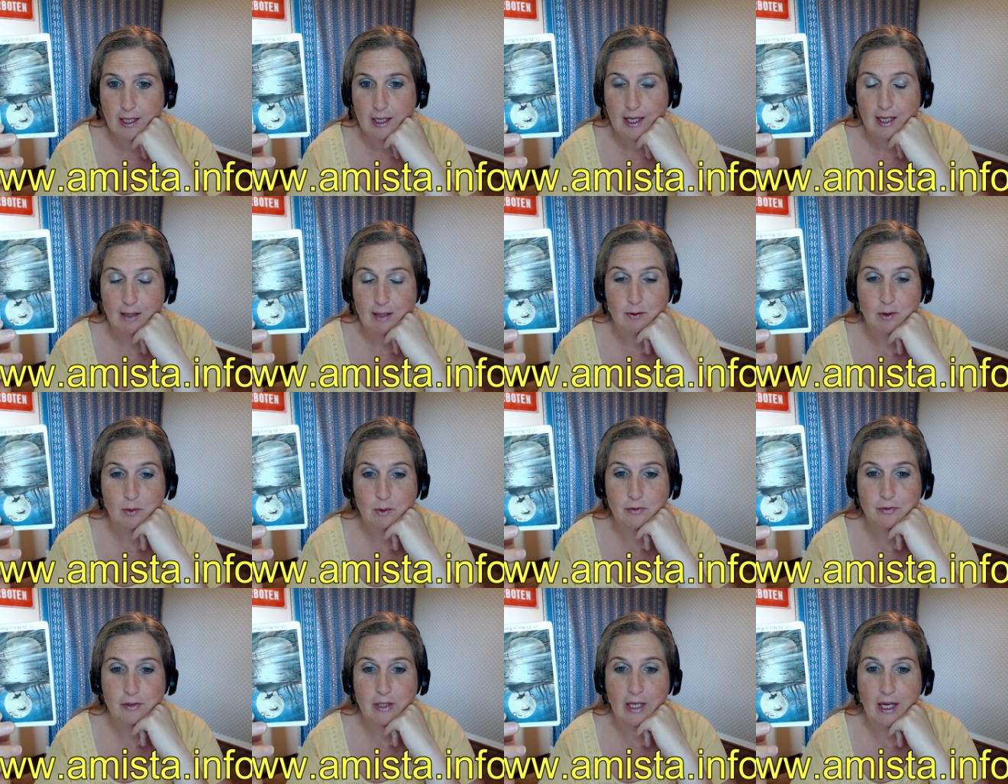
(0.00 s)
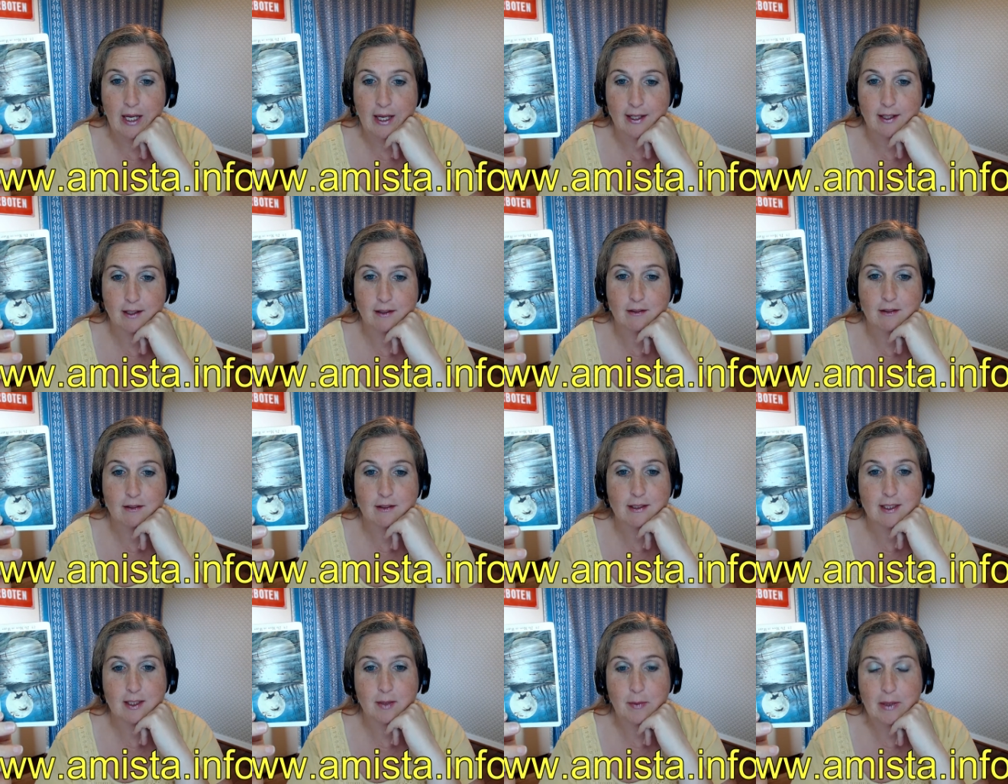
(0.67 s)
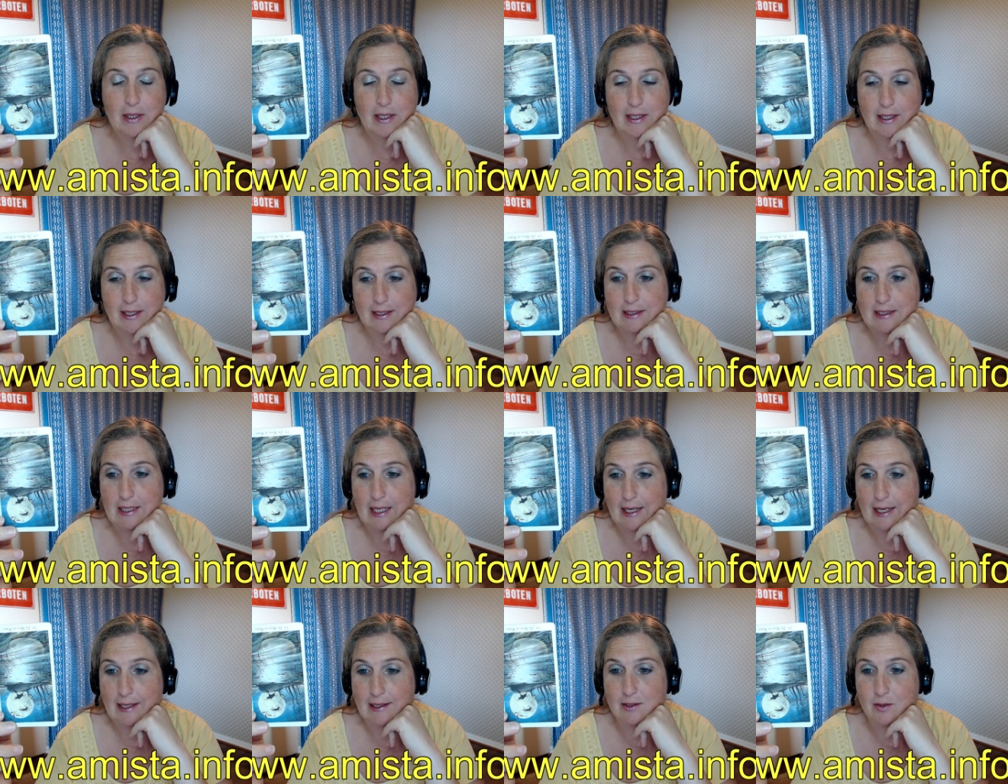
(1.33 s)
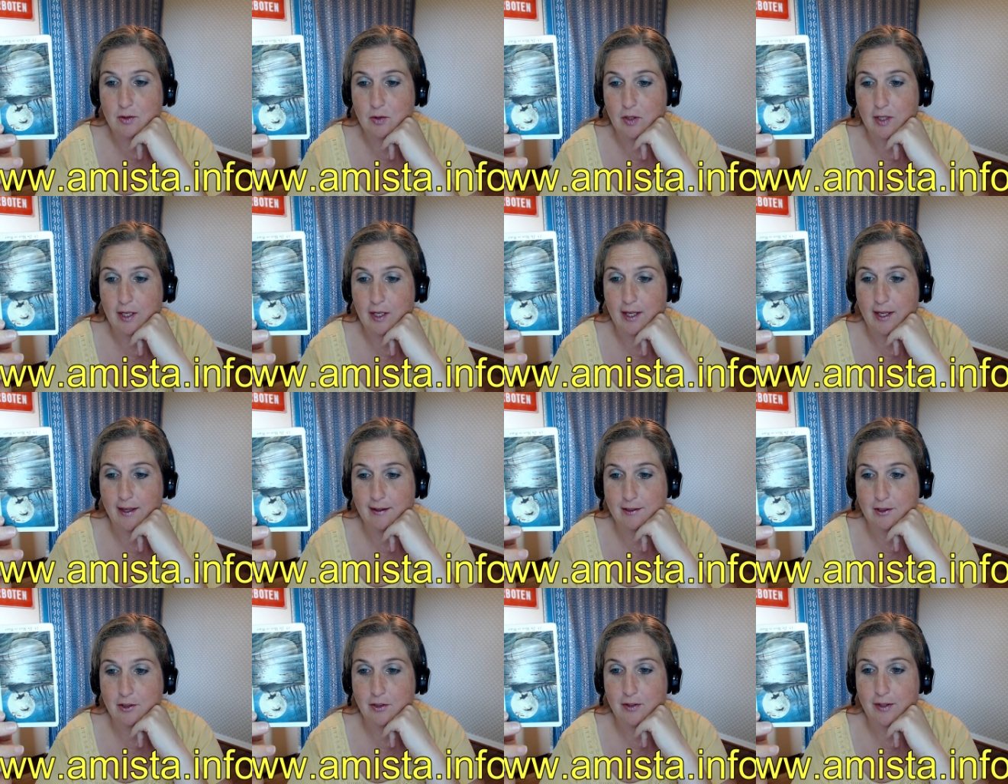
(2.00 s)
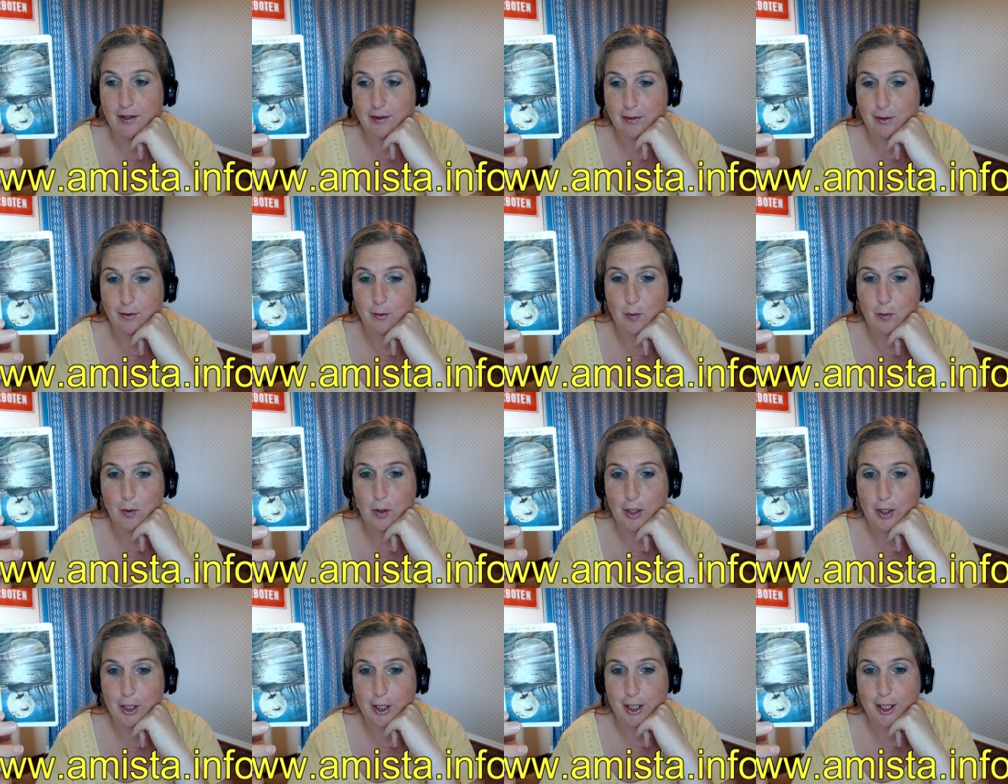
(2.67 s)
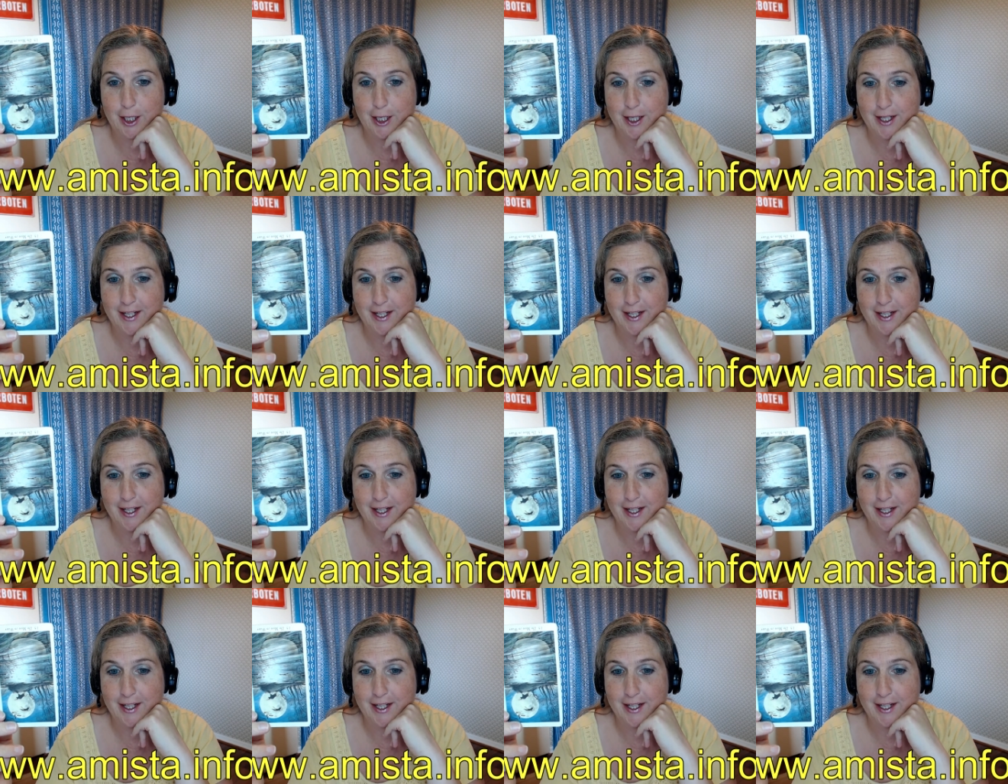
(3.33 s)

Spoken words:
And what we've got here looks to me like a dinosaur egg underneath the water.